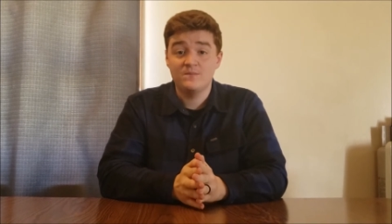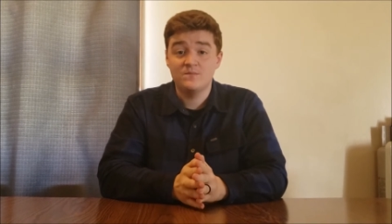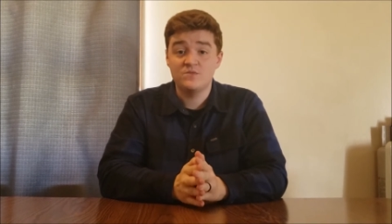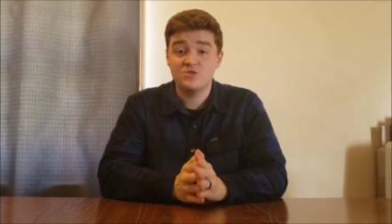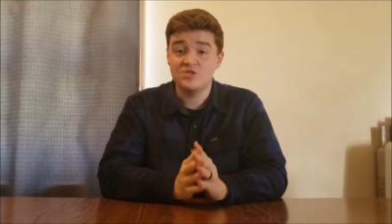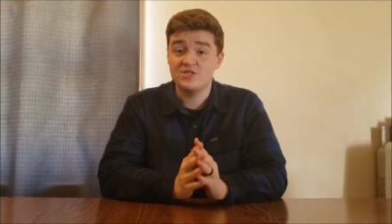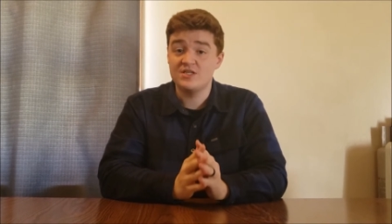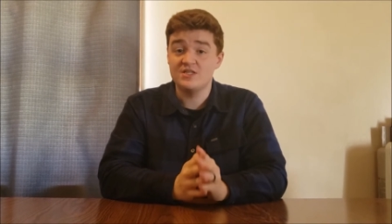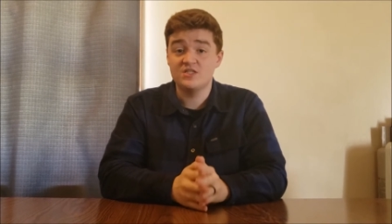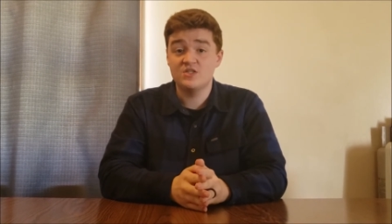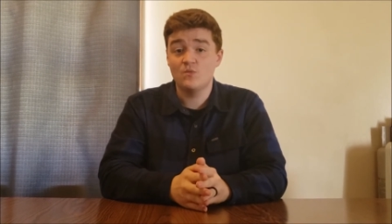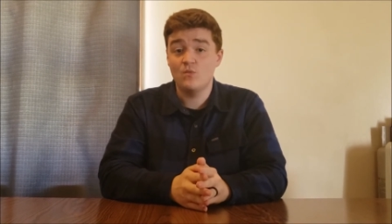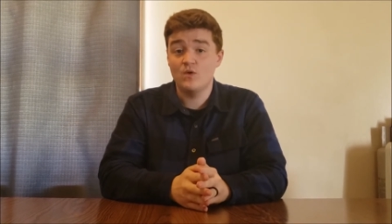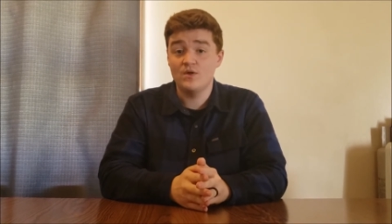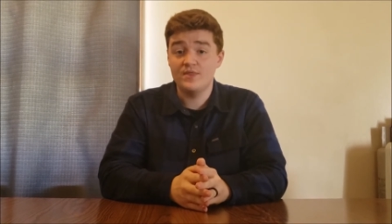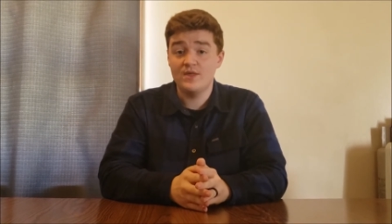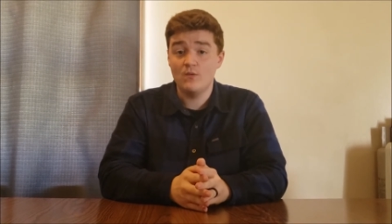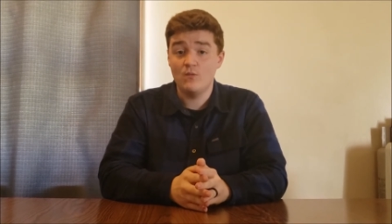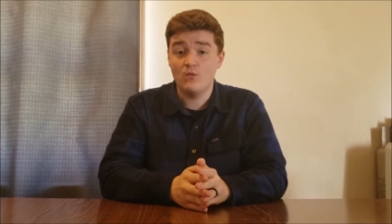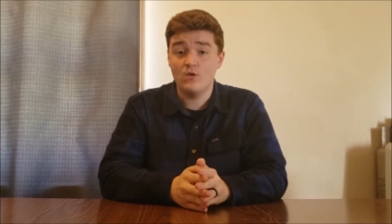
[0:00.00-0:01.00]
She's the
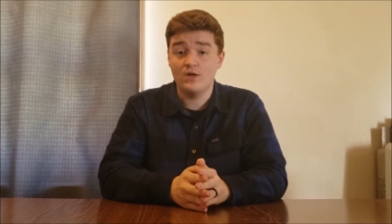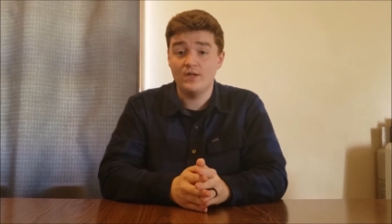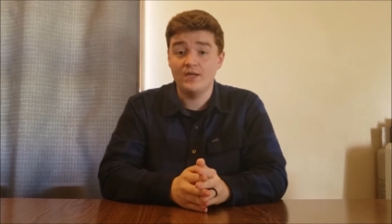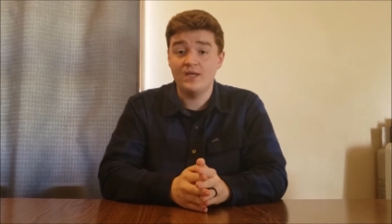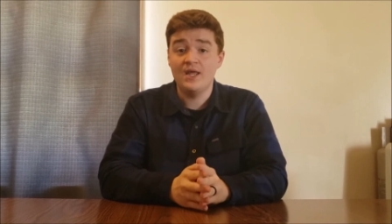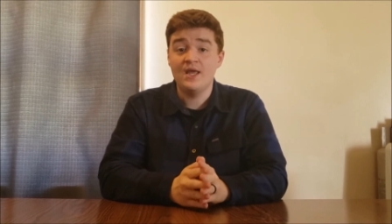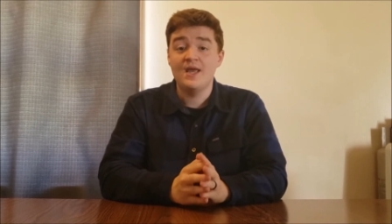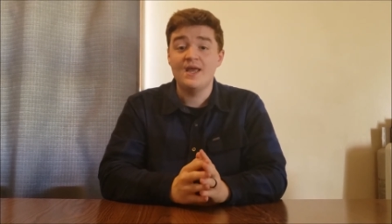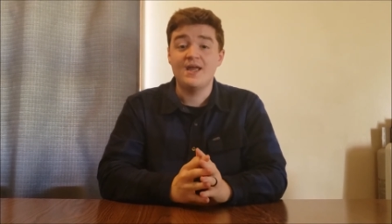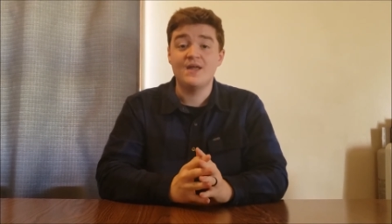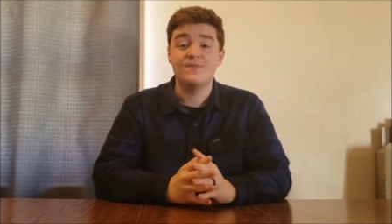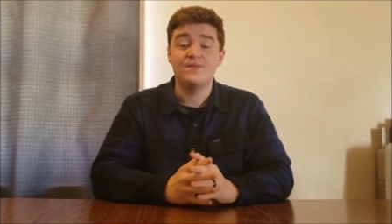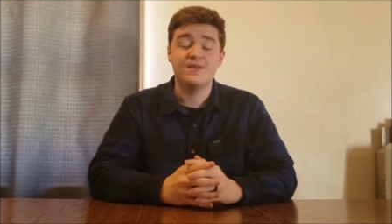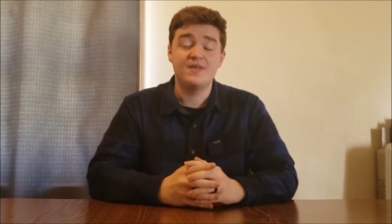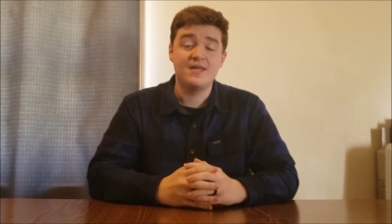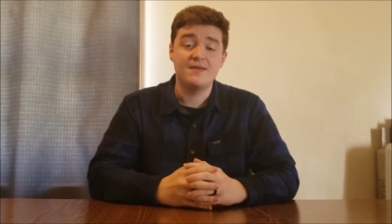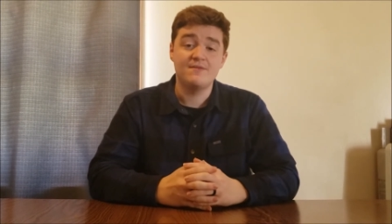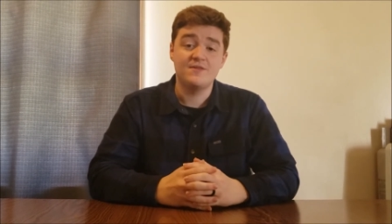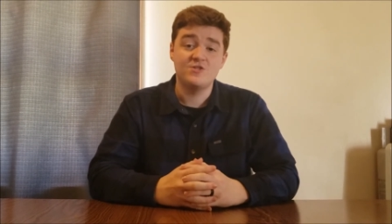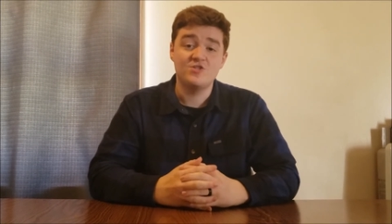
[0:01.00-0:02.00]
one that won, and the
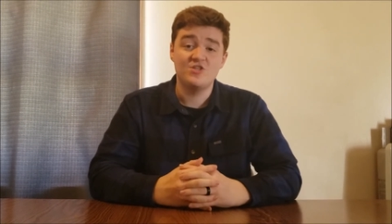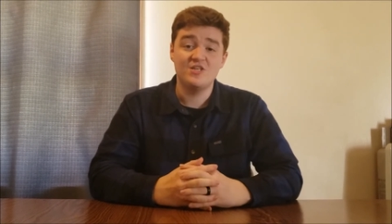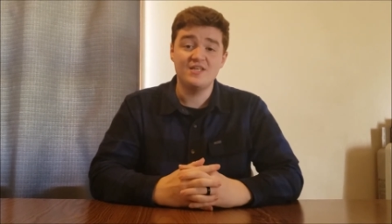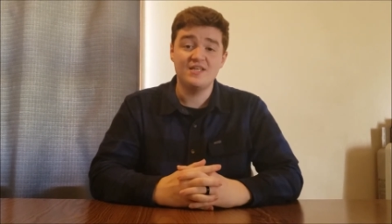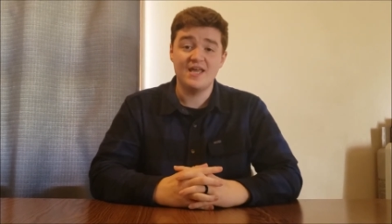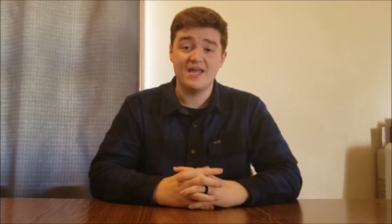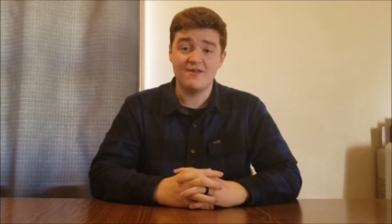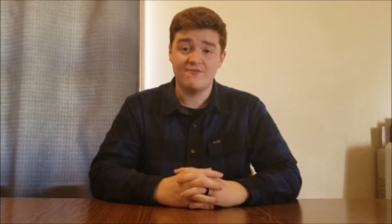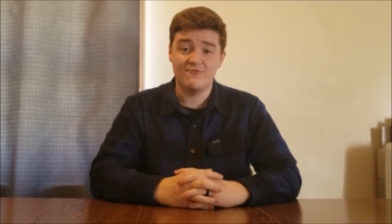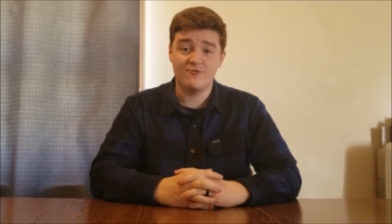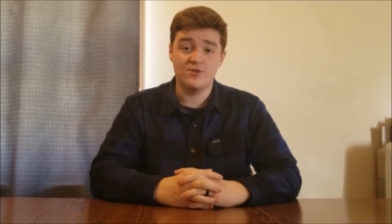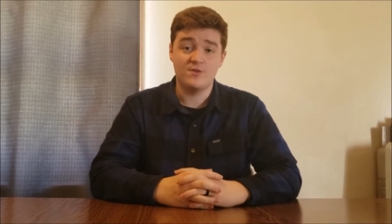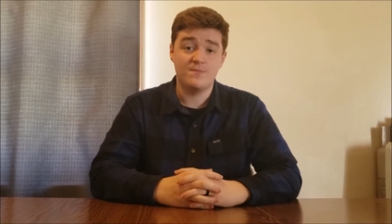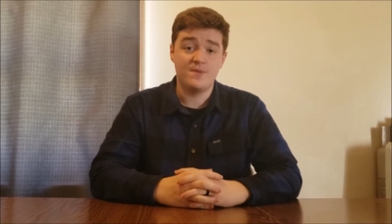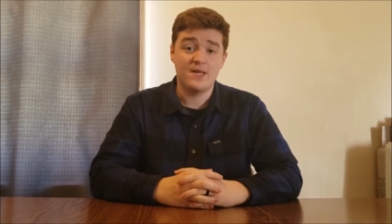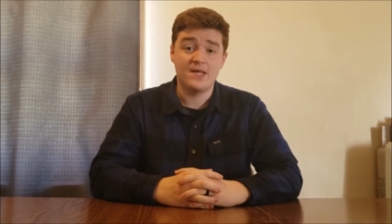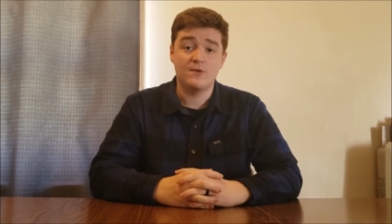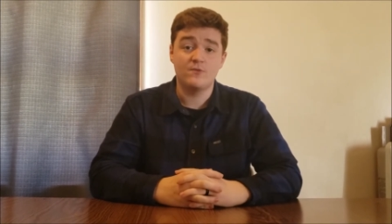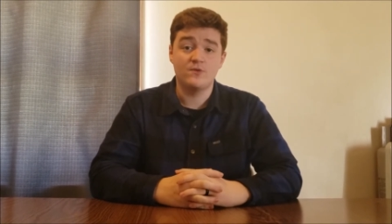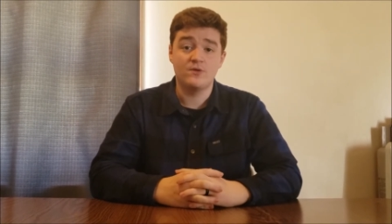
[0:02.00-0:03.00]
name that she gave for the
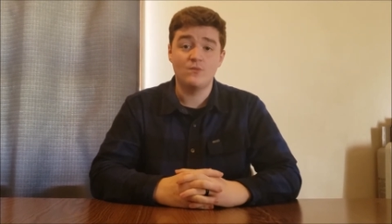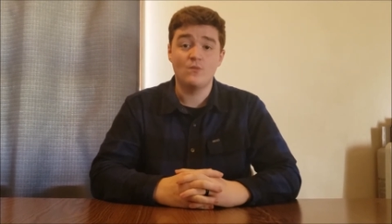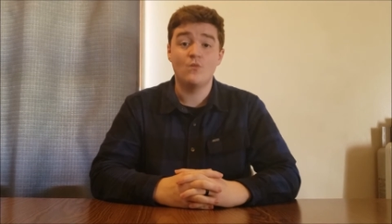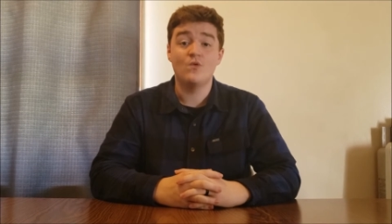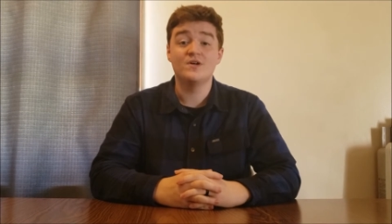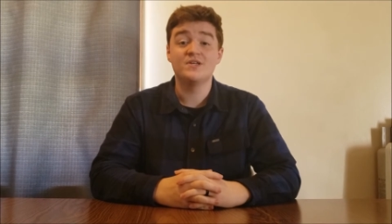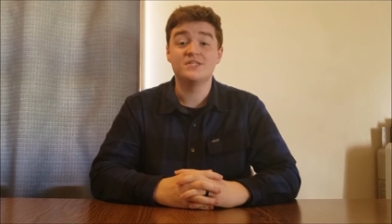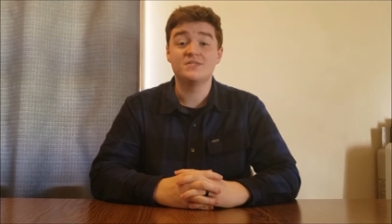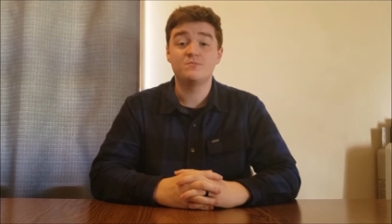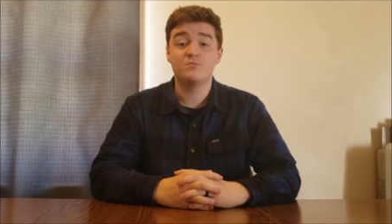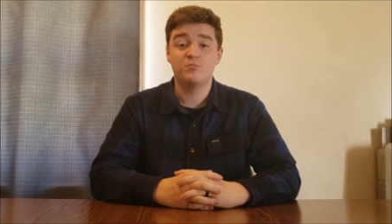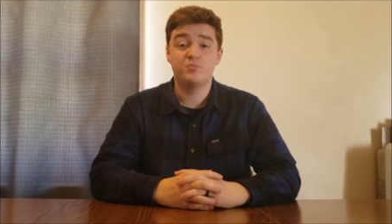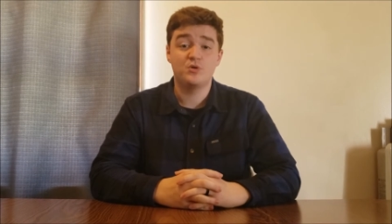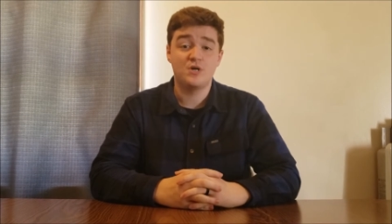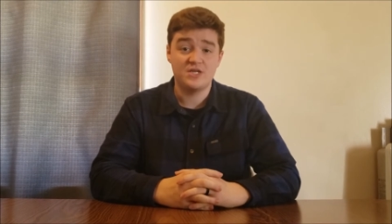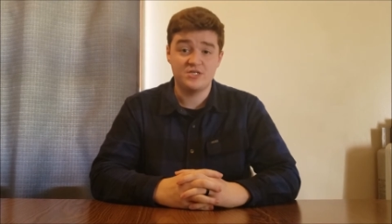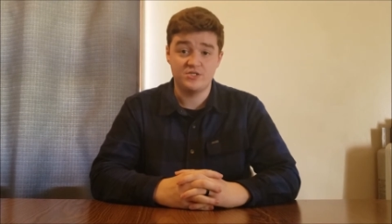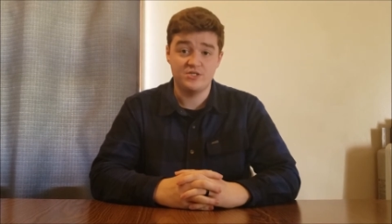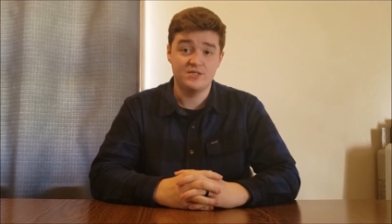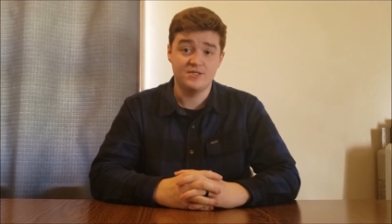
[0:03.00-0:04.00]
penguin was
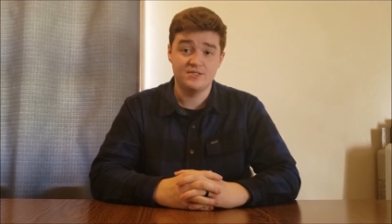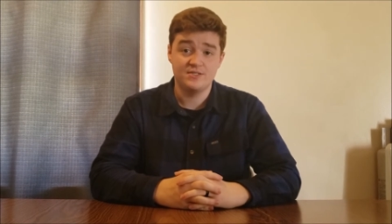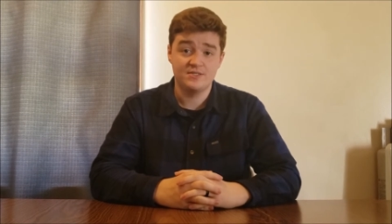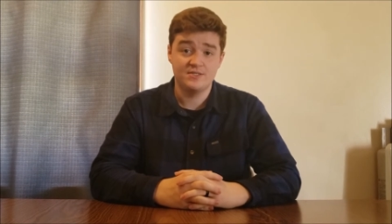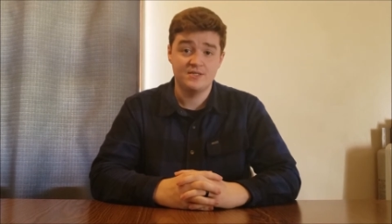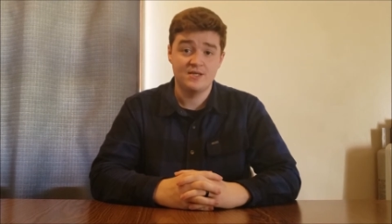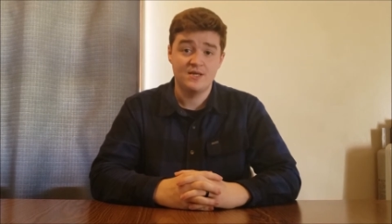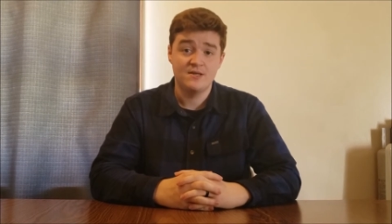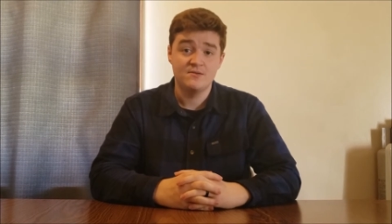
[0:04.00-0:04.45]
Precious.